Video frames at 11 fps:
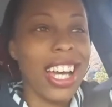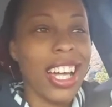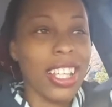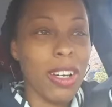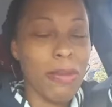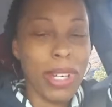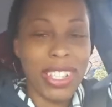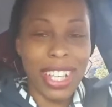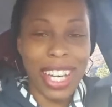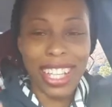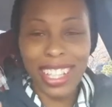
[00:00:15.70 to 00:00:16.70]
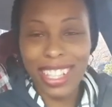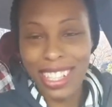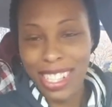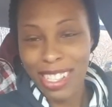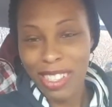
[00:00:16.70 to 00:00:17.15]
I love my
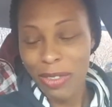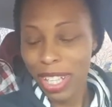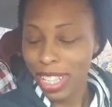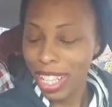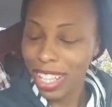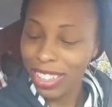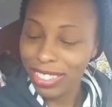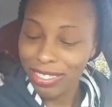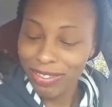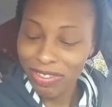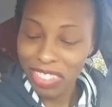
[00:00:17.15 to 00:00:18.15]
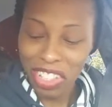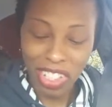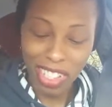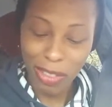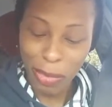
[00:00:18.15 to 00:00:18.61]
jackets. Right now, it's
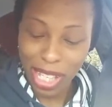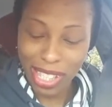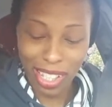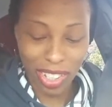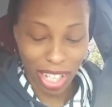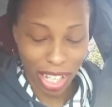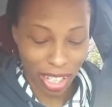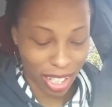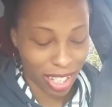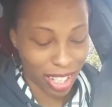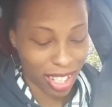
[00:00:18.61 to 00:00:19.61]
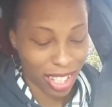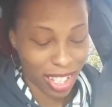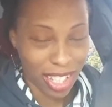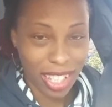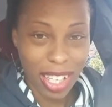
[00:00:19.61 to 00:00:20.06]
just a basic jacket,
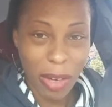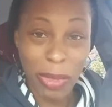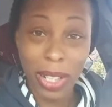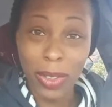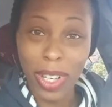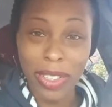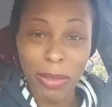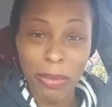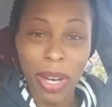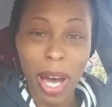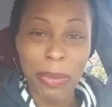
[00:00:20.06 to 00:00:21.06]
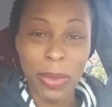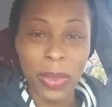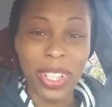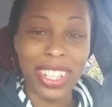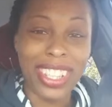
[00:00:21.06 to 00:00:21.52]
but I do have some
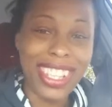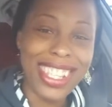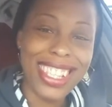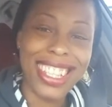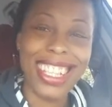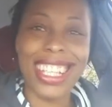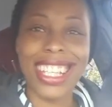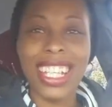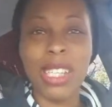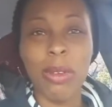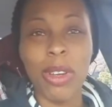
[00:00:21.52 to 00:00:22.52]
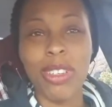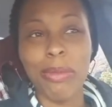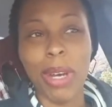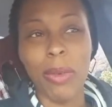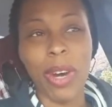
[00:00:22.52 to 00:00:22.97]
popping ones, especially
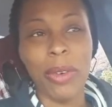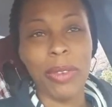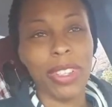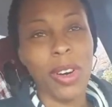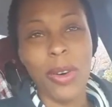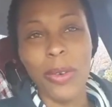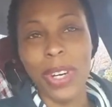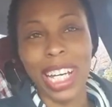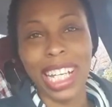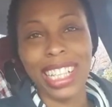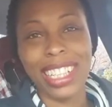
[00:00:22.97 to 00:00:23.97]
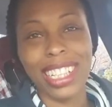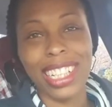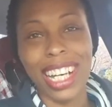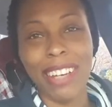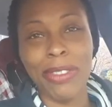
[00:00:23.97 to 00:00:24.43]
my white one, all white.
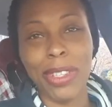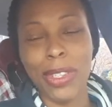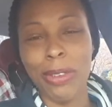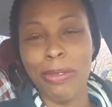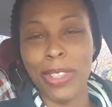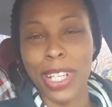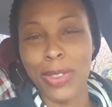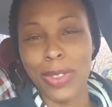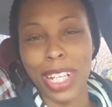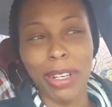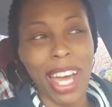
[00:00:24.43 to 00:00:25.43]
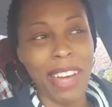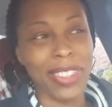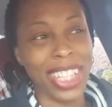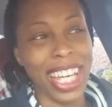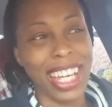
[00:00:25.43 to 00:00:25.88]
I feel so fresh when I have
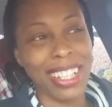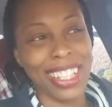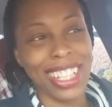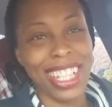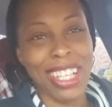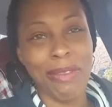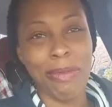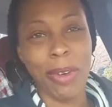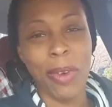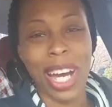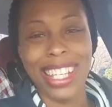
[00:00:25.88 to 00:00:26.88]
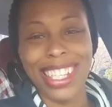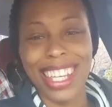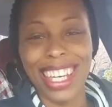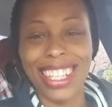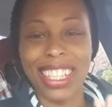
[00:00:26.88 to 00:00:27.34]
on that, my white
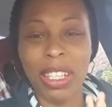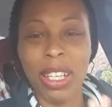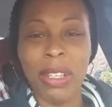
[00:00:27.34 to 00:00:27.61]
sneaks.